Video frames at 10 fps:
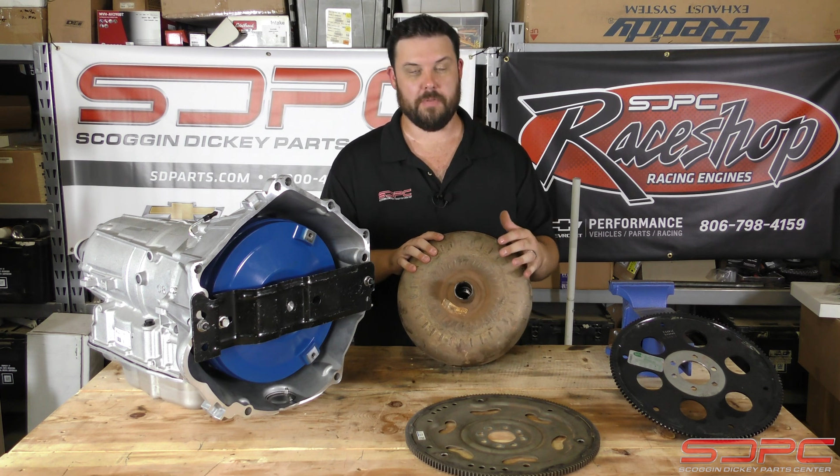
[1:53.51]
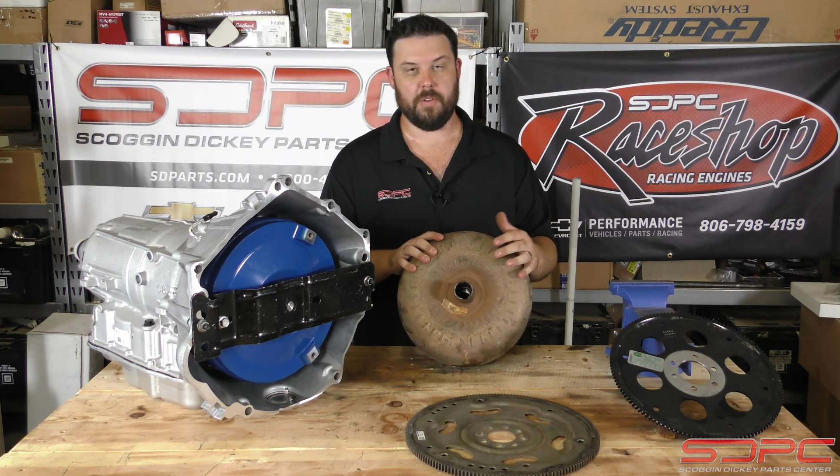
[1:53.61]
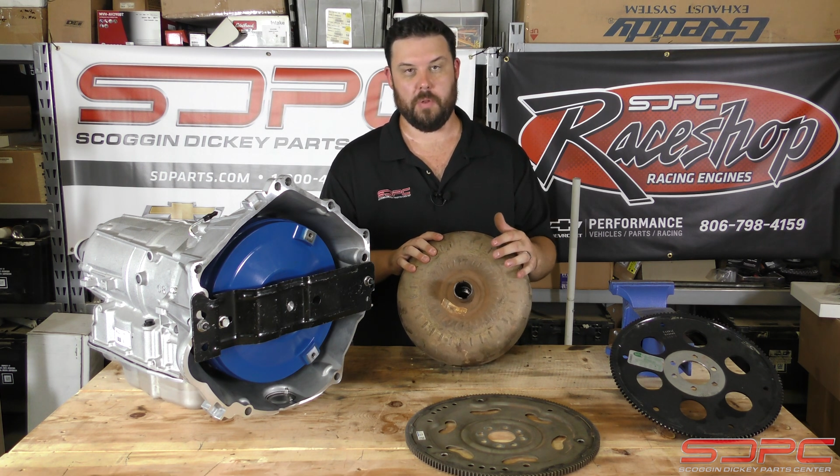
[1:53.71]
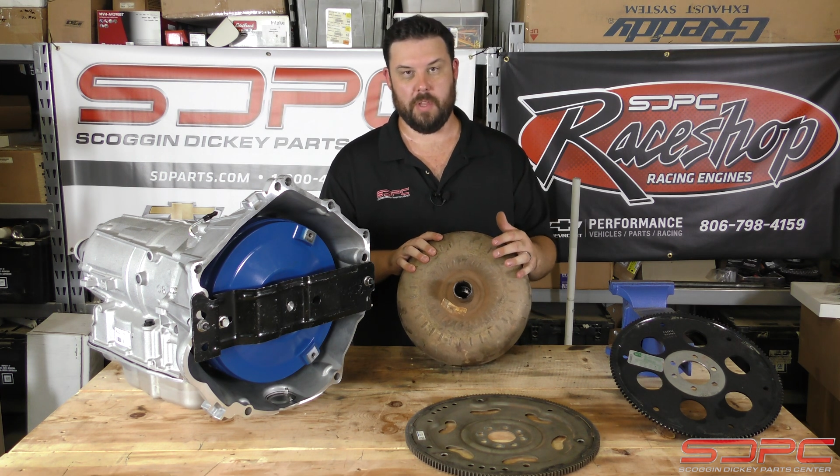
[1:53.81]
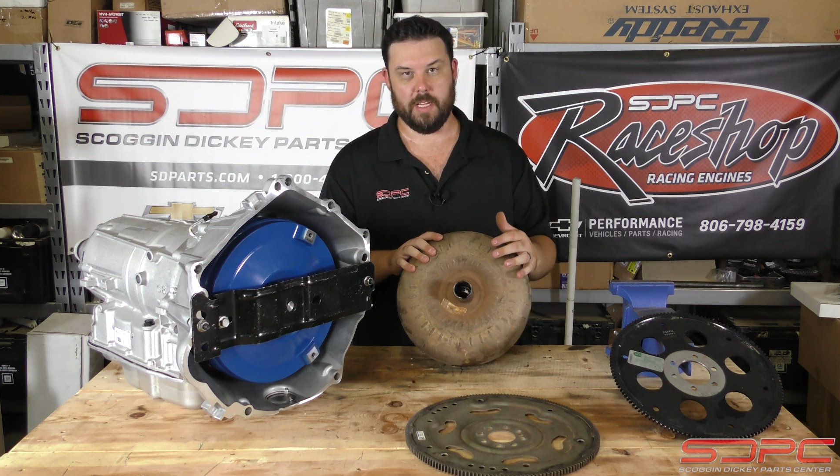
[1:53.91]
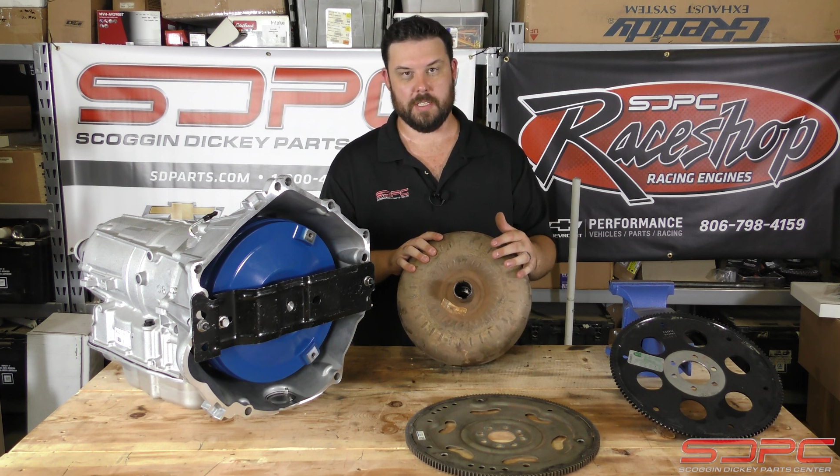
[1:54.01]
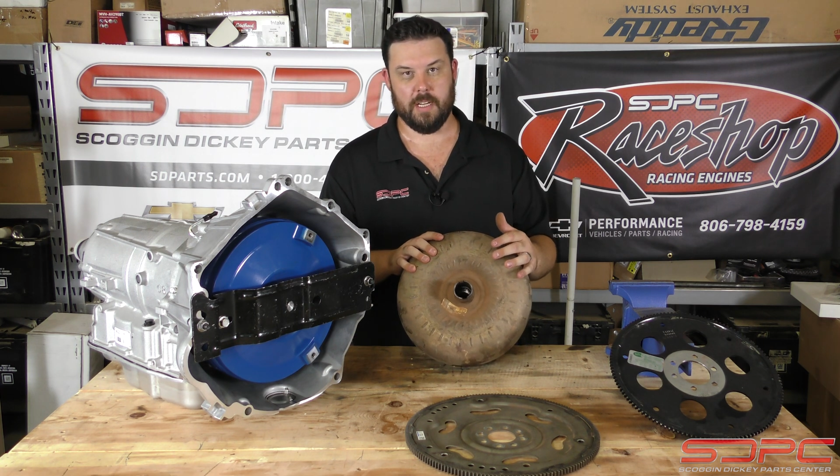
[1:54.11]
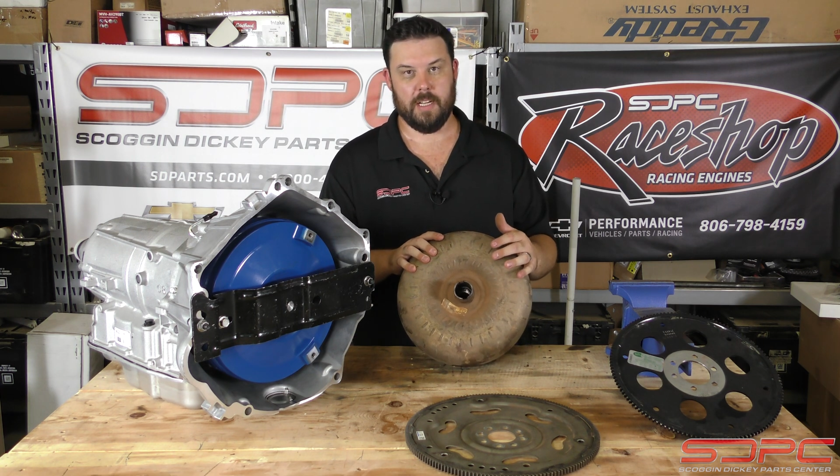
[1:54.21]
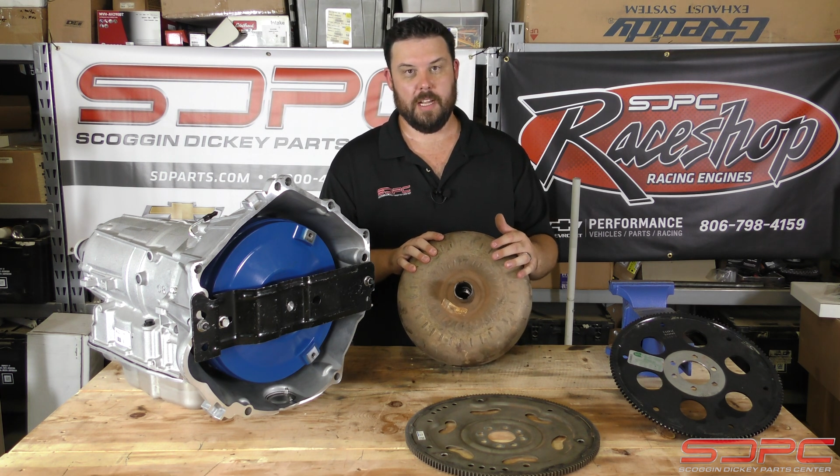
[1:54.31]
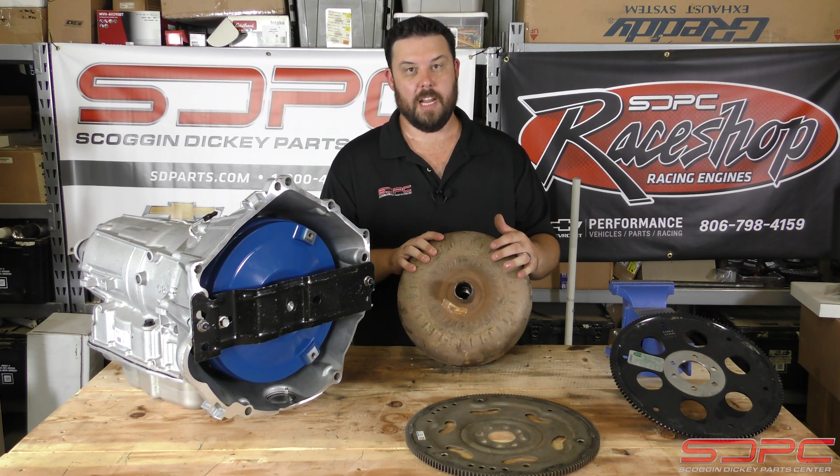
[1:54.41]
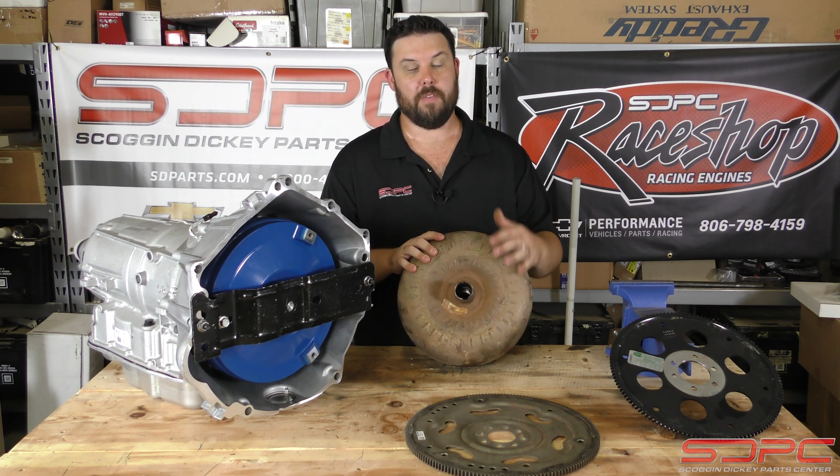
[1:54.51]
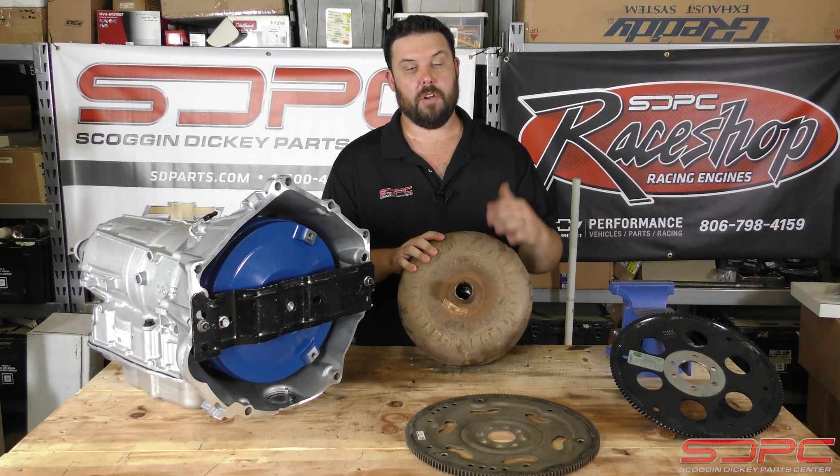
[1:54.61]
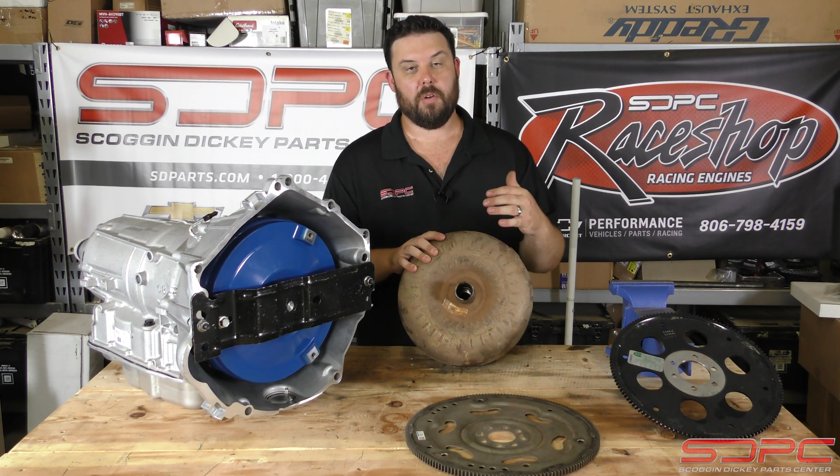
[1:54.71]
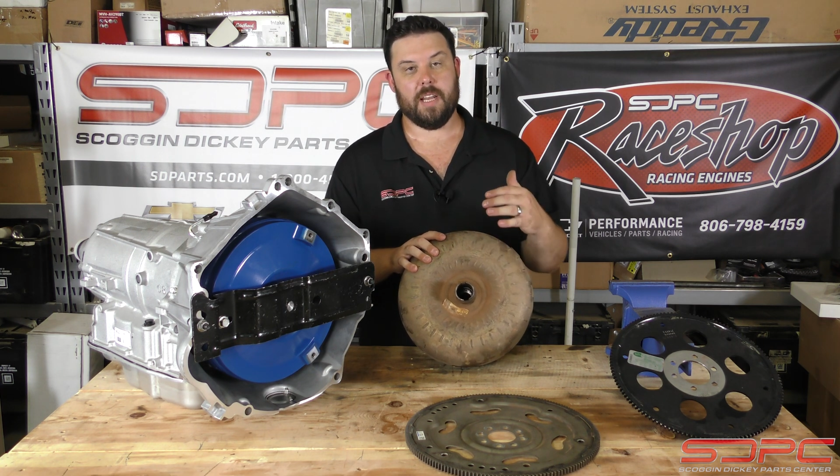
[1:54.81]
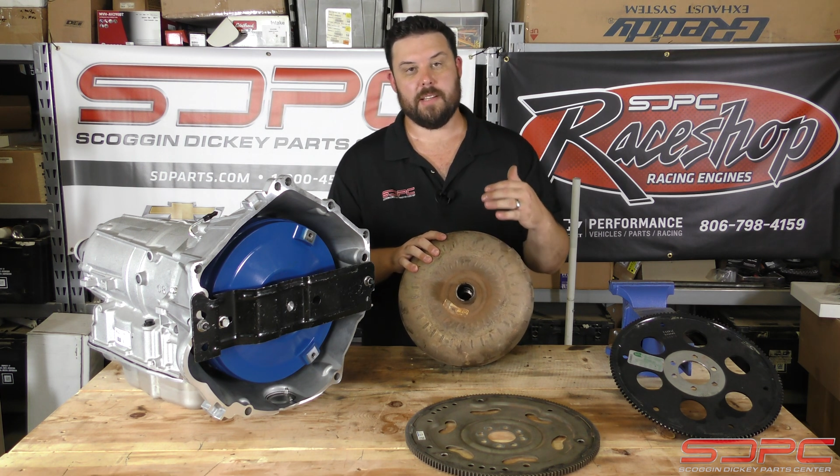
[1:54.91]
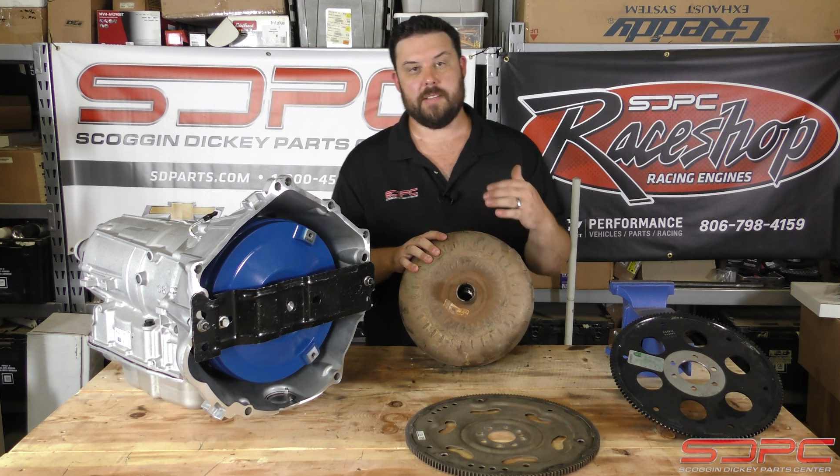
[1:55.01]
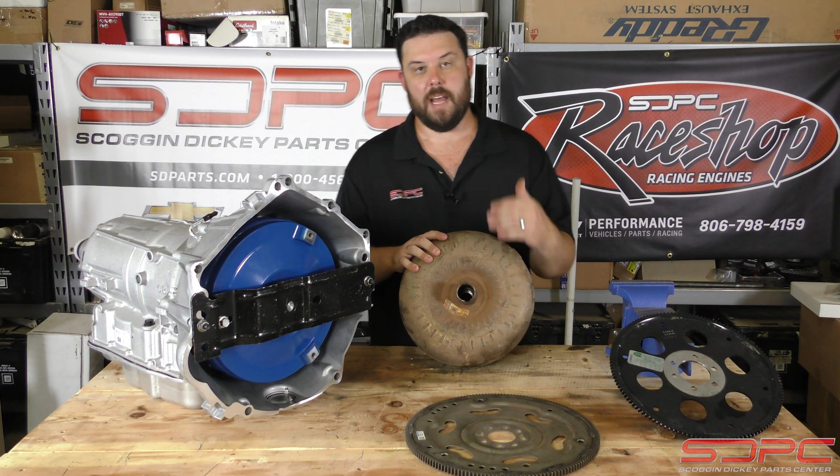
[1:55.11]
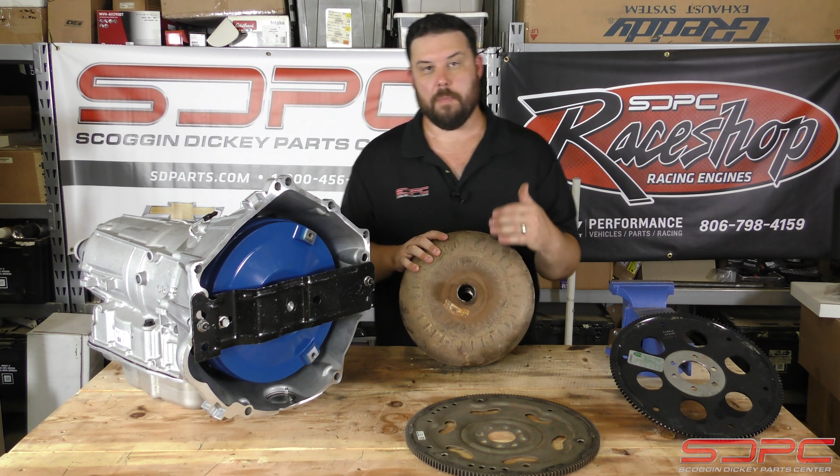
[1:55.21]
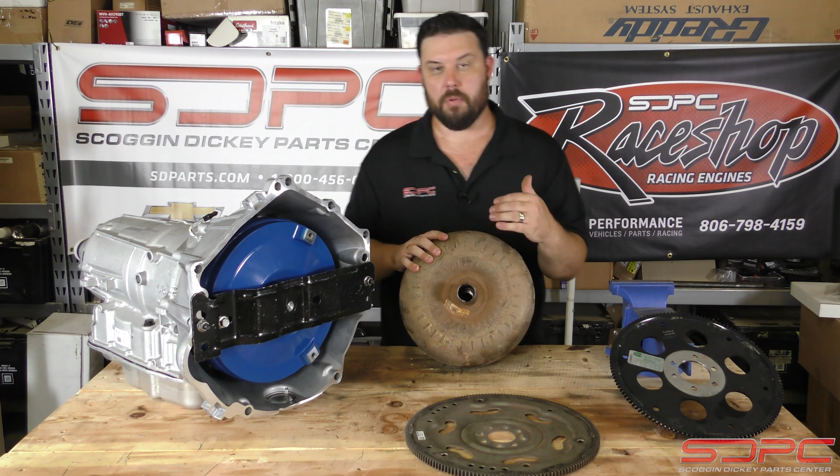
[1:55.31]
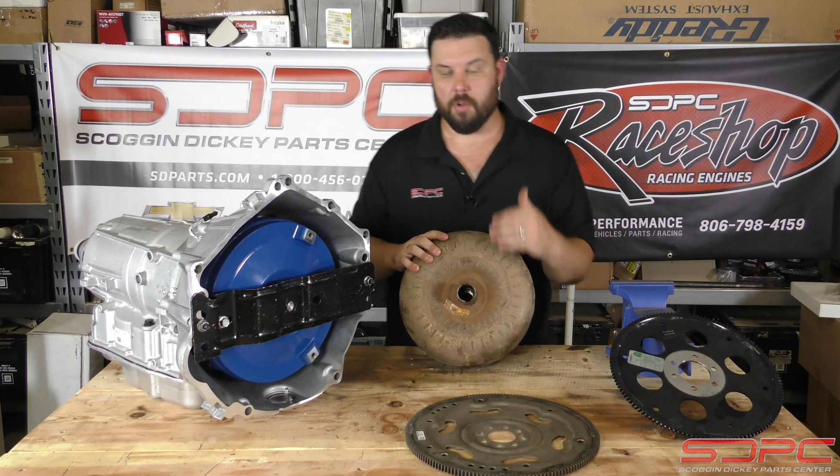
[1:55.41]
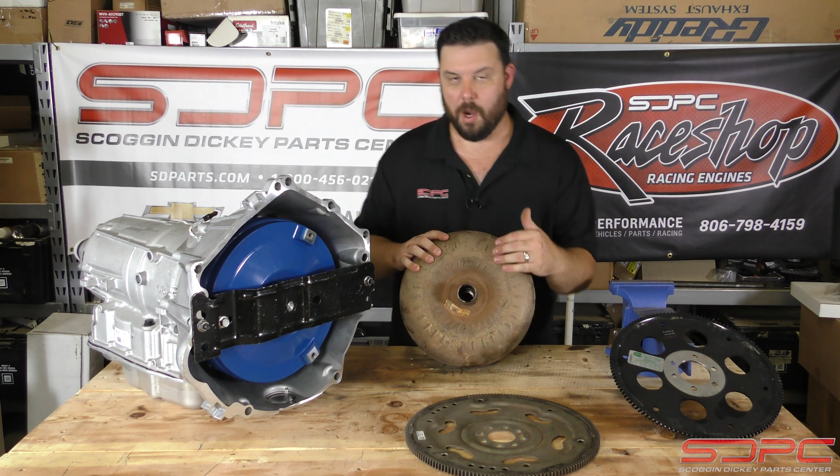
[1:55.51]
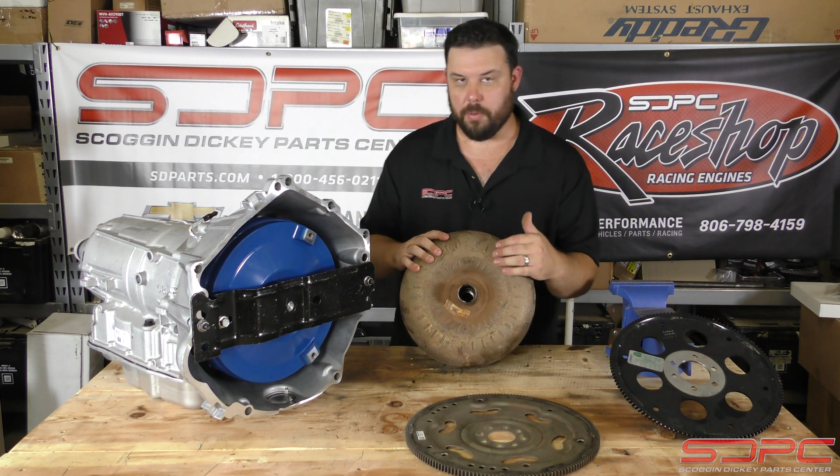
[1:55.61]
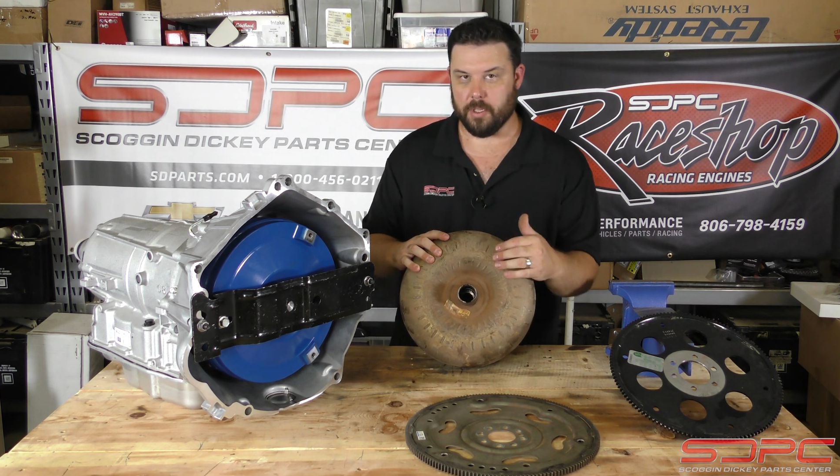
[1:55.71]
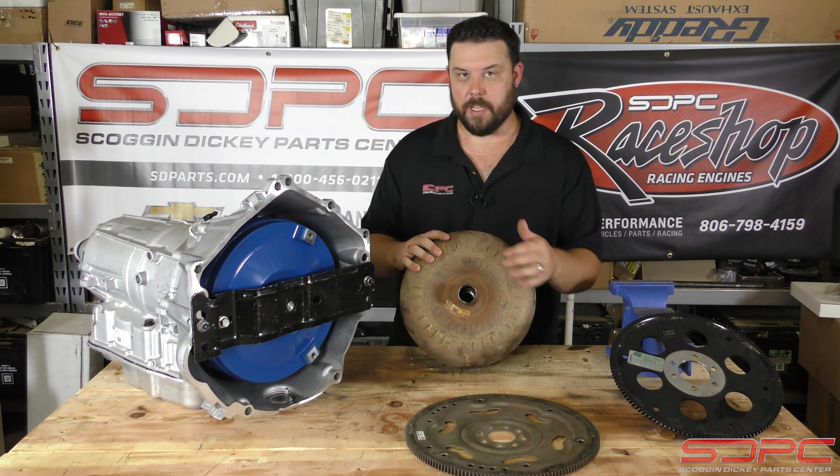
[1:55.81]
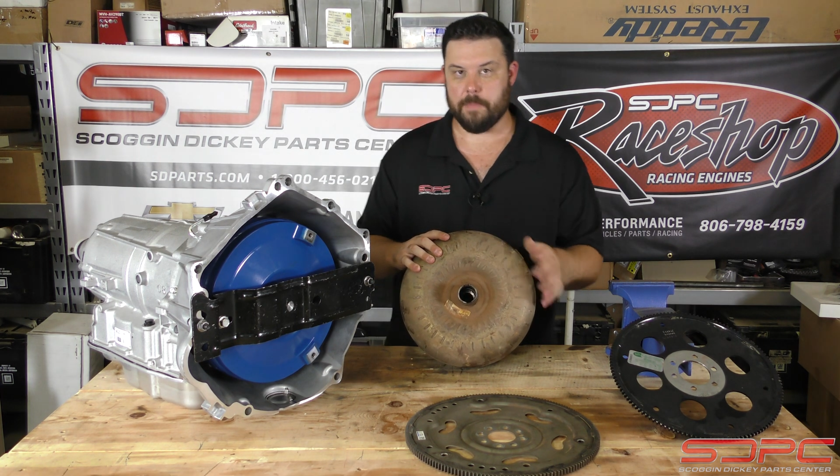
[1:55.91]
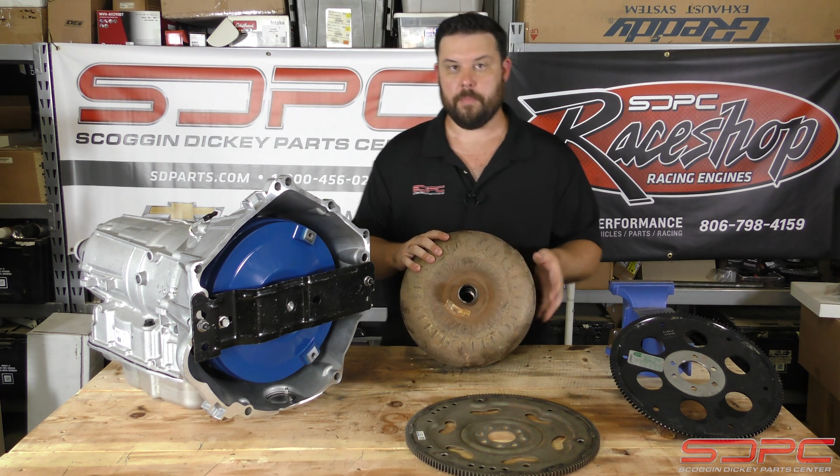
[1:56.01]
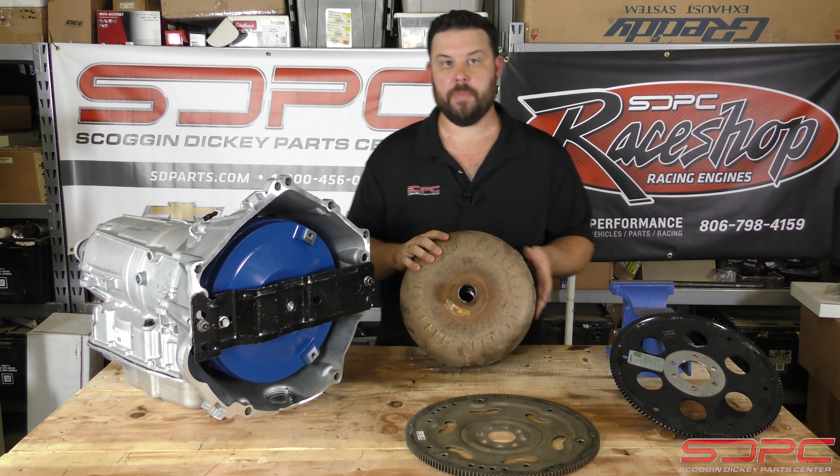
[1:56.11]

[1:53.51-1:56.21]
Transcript: a few things, and if you don't get it stabbed properly,